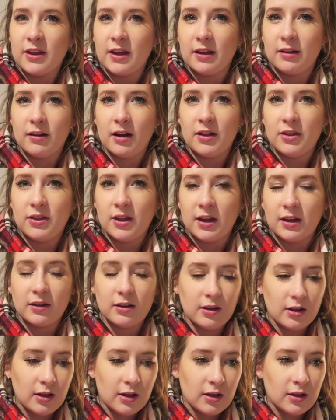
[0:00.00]
thing I
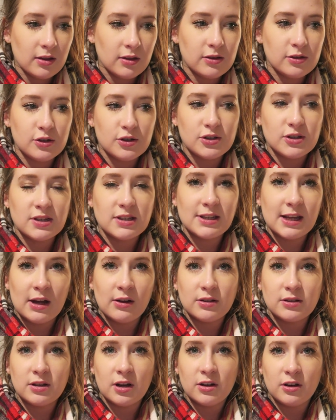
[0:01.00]
think that used to sit
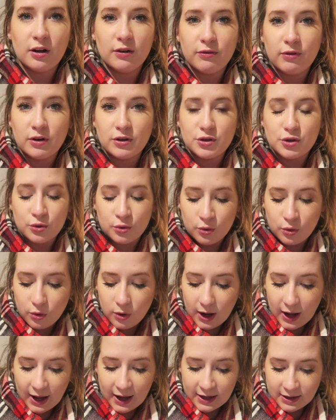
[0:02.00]
outside our front
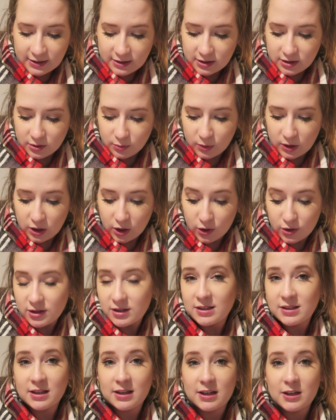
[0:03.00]
door and we
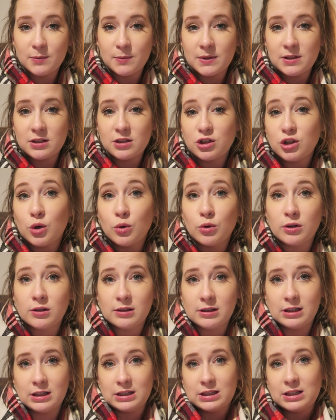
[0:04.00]
noticed that it had been
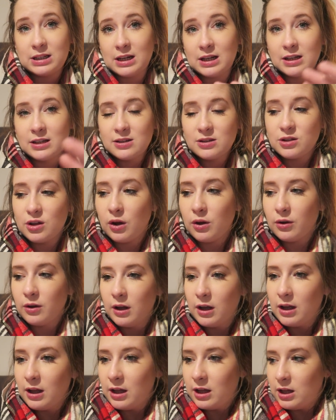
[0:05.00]
stolen the other day so
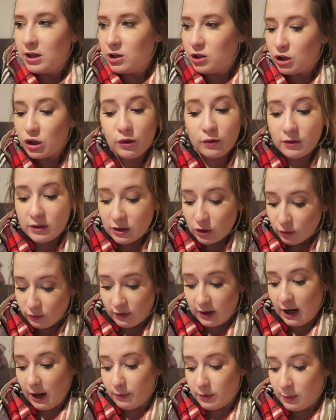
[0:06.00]
she's obviously not
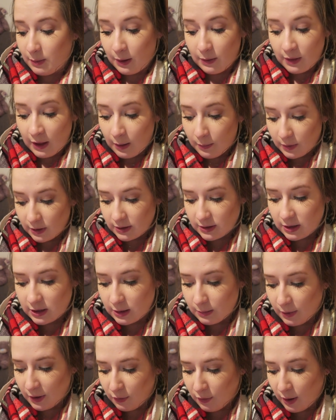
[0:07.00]
very happy about that because I
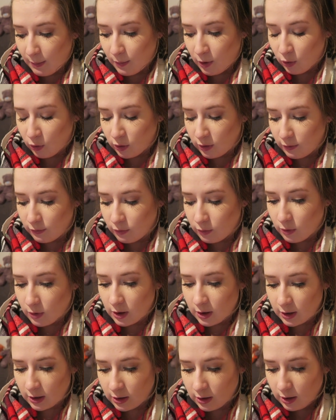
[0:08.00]
think my grandma got it for
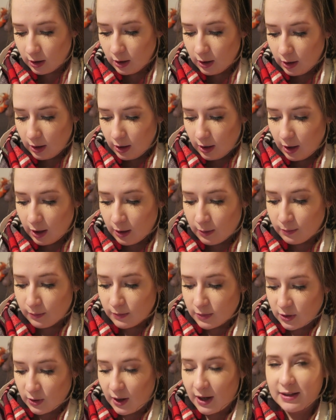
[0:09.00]
her
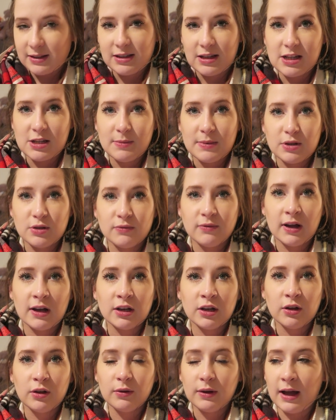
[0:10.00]
um, so it had sentimental
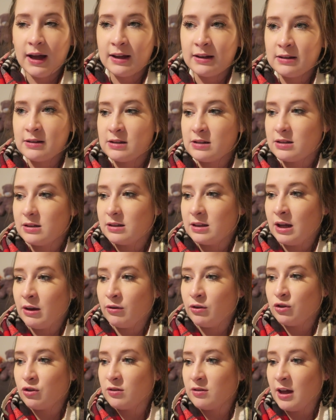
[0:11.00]
value and
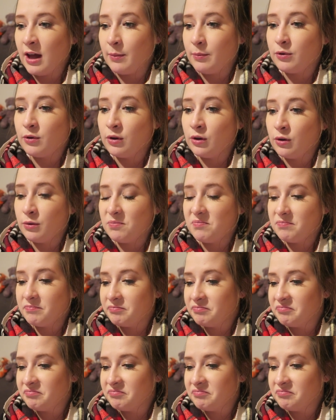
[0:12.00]
there are just absolute